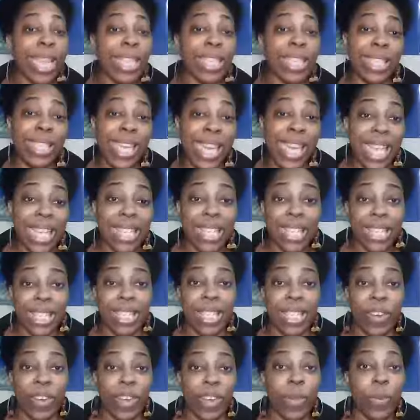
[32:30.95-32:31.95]
It's
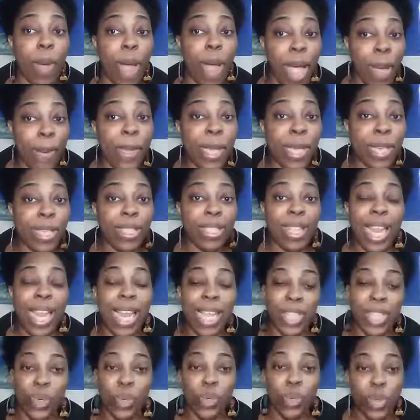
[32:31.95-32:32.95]
necessary. Why? Because of
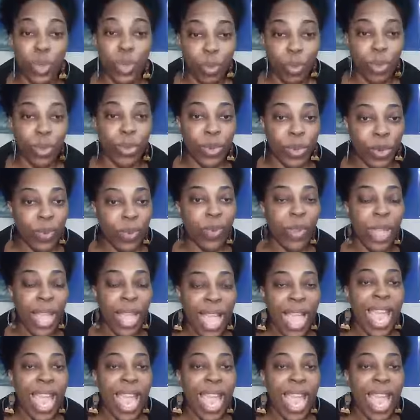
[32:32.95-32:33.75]
that social proof.